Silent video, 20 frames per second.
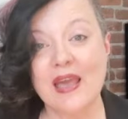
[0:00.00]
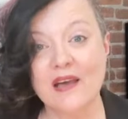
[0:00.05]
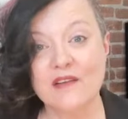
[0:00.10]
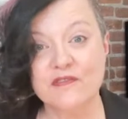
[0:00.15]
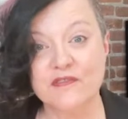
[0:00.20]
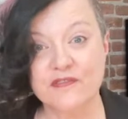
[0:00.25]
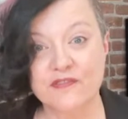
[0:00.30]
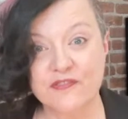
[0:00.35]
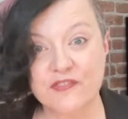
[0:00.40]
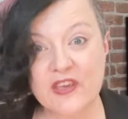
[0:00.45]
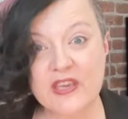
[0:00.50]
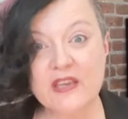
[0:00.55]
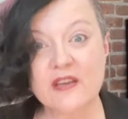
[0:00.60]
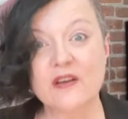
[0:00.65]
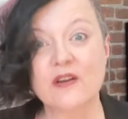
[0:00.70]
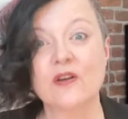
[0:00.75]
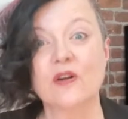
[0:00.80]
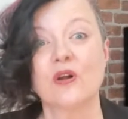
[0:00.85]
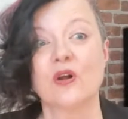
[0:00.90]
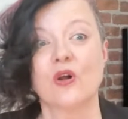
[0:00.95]
have
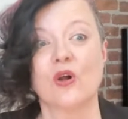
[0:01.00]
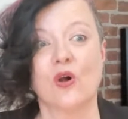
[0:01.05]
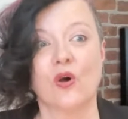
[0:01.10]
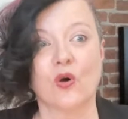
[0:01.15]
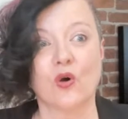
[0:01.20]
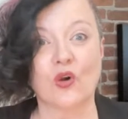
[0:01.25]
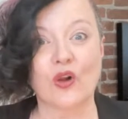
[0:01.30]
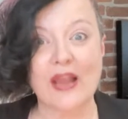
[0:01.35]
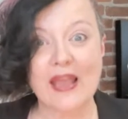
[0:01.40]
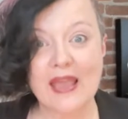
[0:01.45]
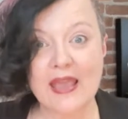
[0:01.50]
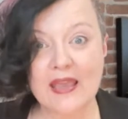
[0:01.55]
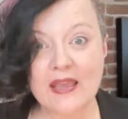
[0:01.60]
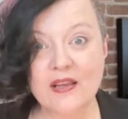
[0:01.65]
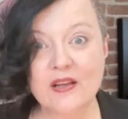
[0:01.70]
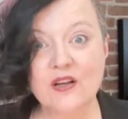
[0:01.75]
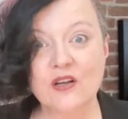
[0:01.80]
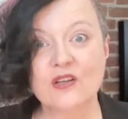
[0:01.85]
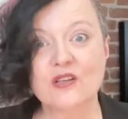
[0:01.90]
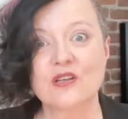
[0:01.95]
fear or
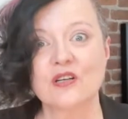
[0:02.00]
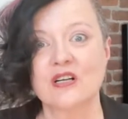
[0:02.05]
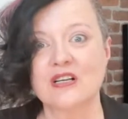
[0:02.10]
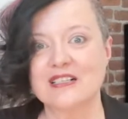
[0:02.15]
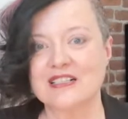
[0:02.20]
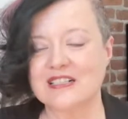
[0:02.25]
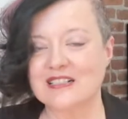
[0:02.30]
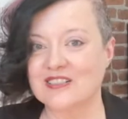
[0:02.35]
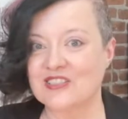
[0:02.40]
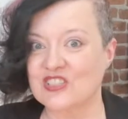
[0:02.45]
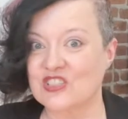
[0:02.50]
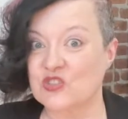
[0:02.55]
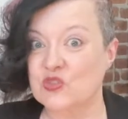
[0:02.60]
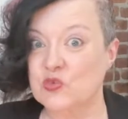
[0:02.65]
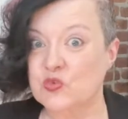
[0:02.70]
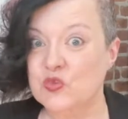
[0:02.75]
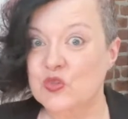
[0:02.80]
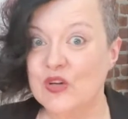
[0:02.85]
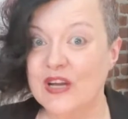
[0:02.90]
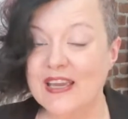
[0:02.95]
anger or just
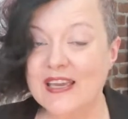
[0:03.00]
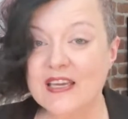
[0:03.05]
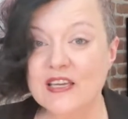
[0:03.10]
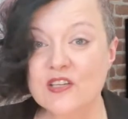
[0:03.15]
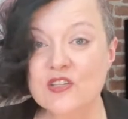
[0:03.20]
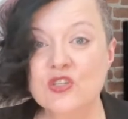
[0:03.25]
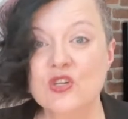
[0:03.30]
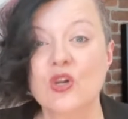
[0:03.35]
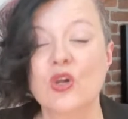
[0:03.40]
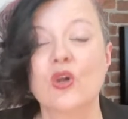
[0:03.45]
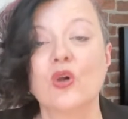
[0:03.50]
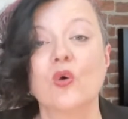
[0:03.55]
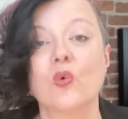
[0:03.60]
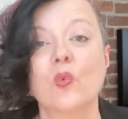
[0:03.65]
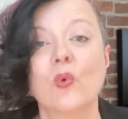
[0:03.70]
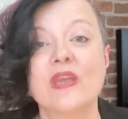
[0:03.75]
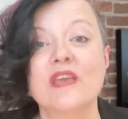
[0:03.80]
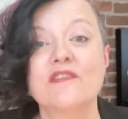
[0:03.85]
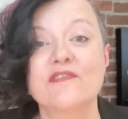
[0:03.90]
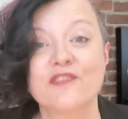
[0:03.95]
rage,
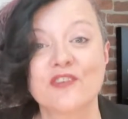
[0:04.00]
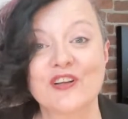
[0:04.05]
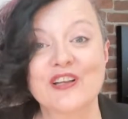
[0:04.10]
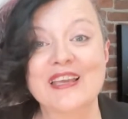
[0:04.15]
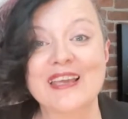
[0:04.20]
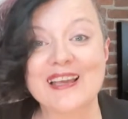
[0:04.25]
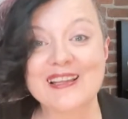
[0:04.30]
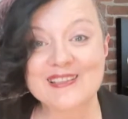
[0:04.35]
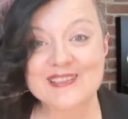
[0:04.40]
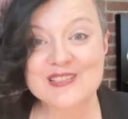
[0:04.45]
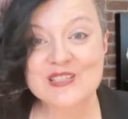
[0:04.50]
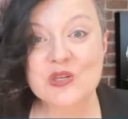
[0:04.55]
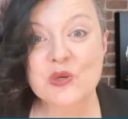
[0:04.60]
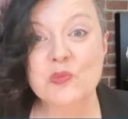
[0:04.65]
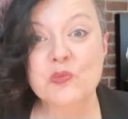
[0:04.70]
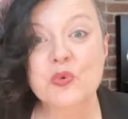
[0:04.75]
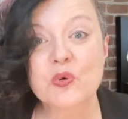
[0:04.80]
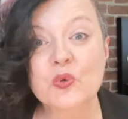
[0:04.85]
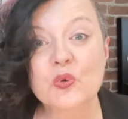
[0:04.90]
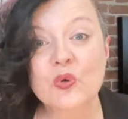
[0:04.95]
we forget
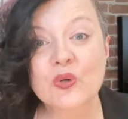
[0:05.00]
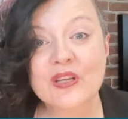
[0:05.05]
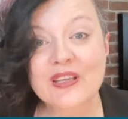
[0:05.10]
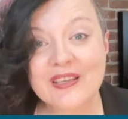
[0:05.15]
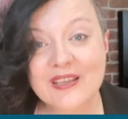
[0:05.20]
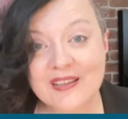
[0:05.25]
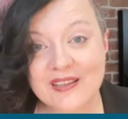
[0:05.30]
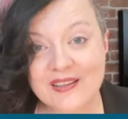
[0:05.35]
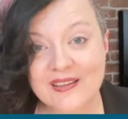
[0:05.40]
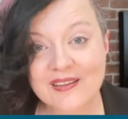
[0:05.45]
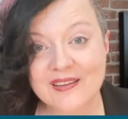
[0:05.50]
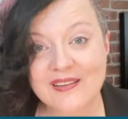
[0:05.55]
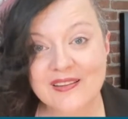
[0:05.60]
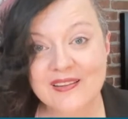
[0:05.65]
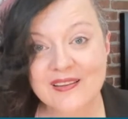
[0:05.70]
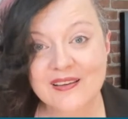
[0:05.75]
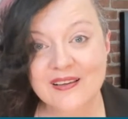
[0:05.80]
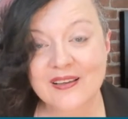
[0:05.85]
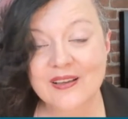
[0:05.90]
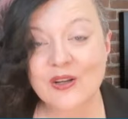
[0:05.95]
to breathe.
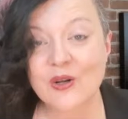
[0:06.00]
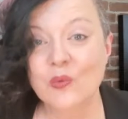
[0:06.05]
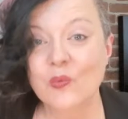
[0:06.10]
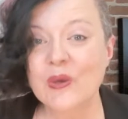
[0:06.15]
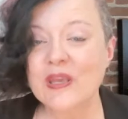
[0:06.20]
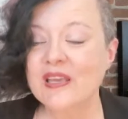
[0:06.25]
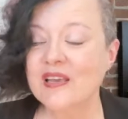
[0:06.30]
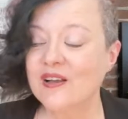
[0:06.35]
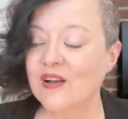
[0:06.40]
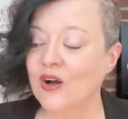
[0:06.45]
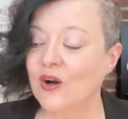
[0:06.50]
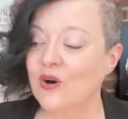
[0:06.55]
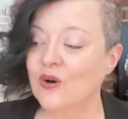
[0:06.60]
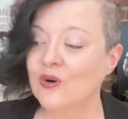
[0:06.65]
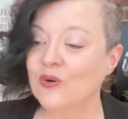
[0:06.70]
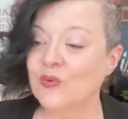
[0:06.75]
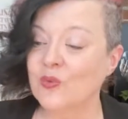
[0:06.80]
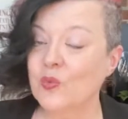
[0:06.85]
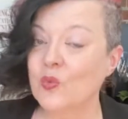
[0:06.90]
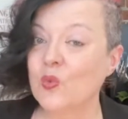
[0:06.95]
We can
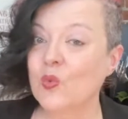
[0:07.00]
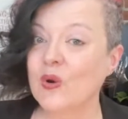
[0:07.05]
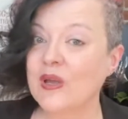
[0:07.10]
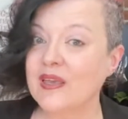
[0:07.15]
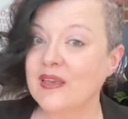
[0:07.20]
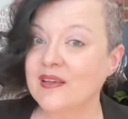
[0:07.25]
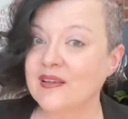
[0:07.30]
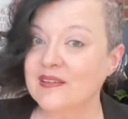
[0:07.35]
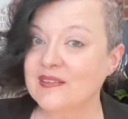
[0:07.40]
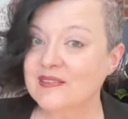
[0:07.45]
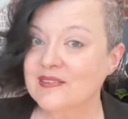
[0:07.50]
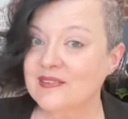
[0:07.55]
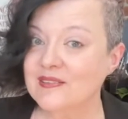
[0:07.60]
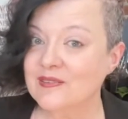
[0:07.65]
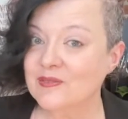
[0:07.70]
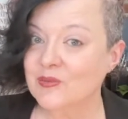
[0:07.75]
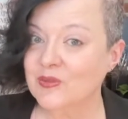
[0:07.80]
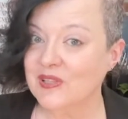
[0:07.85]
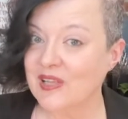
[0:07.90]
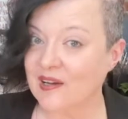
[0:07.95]
go
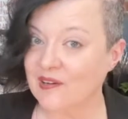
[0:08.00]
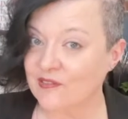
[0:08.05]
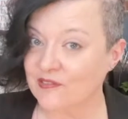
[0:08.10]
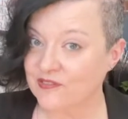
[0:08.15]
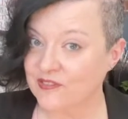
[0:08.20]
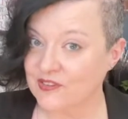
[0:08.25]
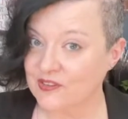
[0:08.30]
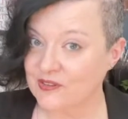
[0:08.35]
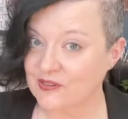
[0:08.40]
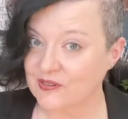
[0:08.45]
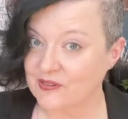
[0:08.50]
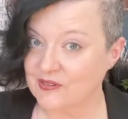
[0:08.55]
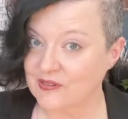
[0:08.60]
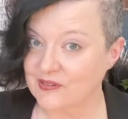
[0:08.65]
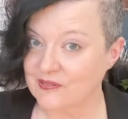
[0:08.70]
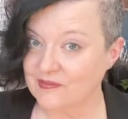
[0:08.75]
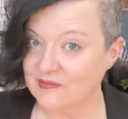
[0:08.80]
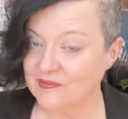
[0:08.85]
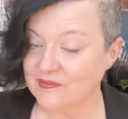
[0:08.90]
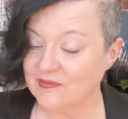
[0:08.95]
weeks without food.
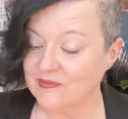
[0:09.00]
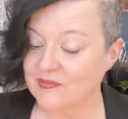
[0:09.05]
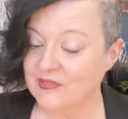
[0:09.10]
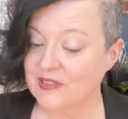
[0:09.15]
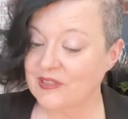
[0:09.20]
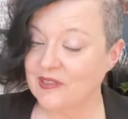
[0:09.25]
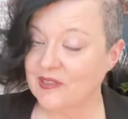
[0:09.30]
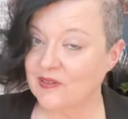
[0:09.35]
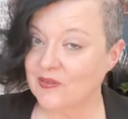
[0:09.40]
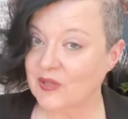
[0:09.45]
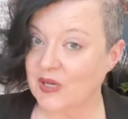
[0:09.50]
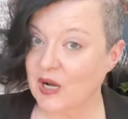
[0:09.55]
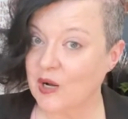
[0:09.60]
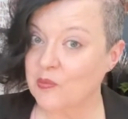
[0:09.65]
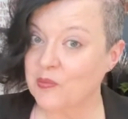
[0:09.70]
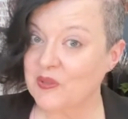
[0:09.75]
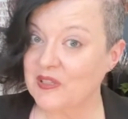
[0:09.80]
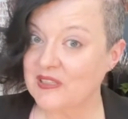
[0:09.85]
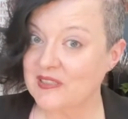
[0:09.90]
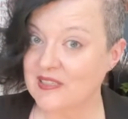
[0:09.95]
We can go a
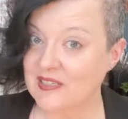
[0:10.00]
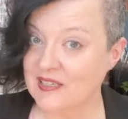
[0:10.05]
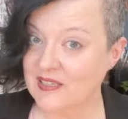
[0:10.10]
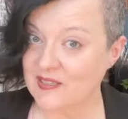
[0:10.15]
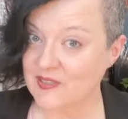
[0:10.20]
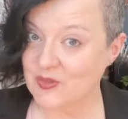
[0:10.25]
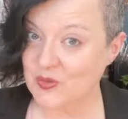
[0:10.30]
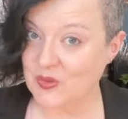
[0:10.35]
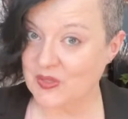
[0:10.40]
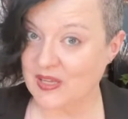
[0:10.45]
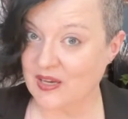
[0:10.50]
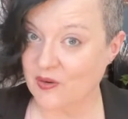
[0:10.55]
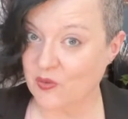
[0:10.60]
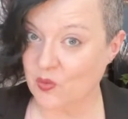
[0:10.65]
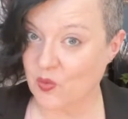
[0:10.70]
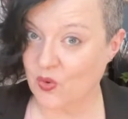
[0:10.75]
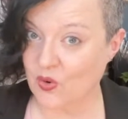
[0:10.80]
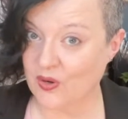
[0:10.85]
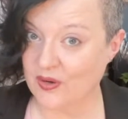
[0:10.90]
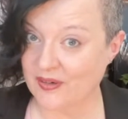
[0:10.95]
couple of days
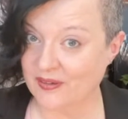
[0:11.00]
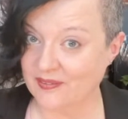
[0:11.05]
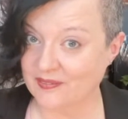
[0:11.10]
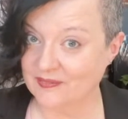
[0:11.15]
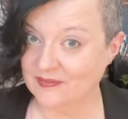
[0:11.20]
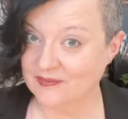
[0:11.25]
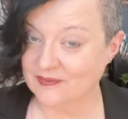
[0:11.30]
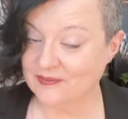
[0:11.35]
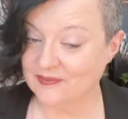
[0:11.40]
without water.